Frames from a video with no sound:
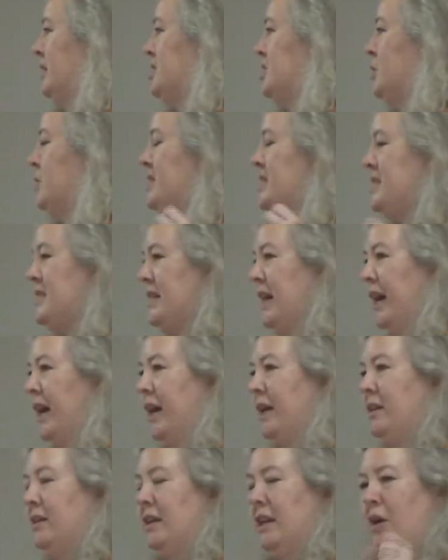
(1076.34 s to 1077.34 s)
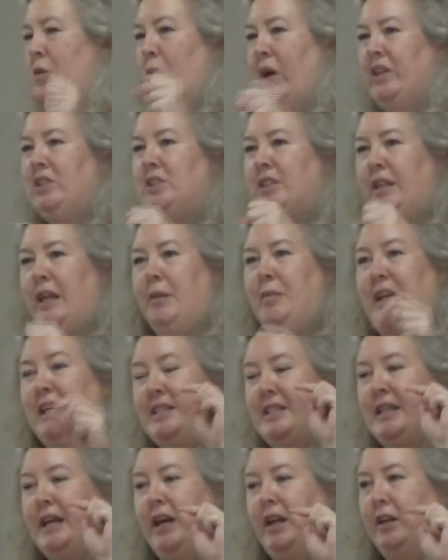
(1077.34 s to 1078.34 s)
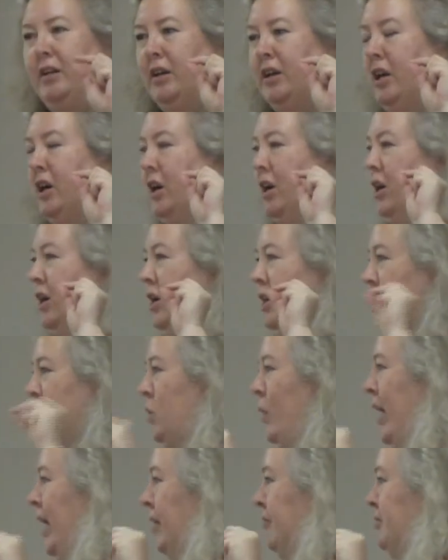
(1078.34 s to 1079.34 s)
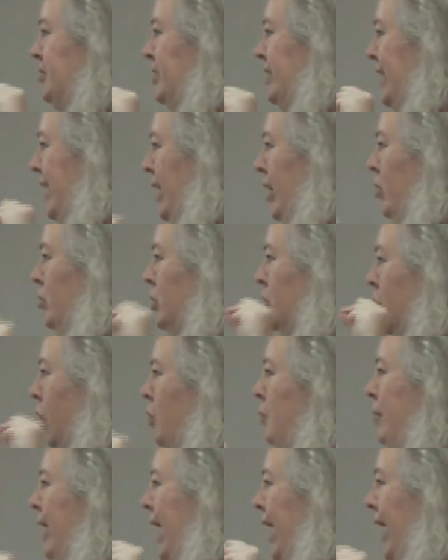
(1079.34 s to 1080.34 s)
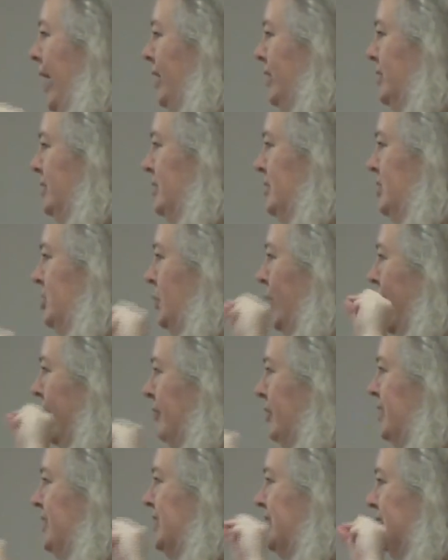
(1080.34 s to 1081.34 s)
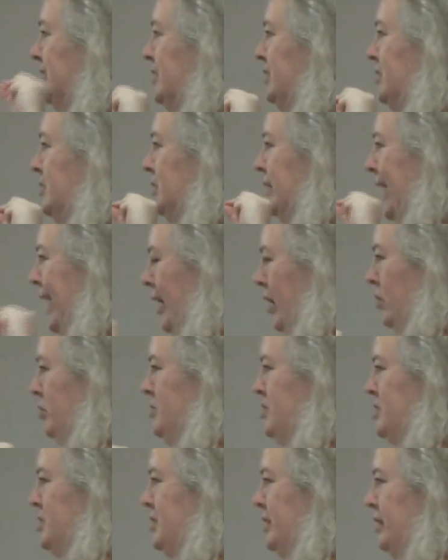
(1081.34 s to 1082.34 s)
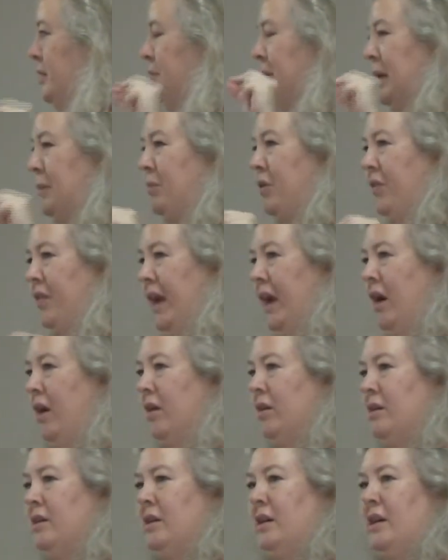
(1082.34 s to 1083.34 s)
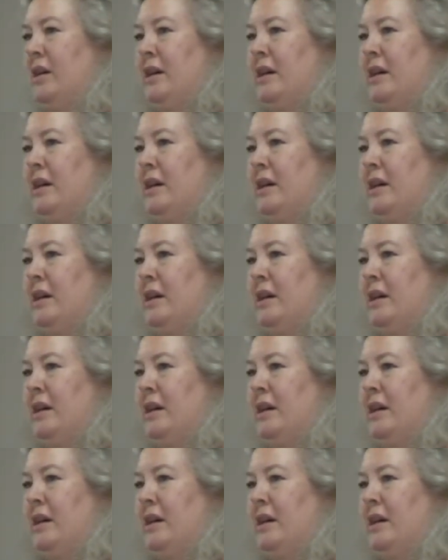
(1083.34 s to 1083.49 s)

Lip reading: So instead, he went to them and he said, you have to now go back to every single house and the people there,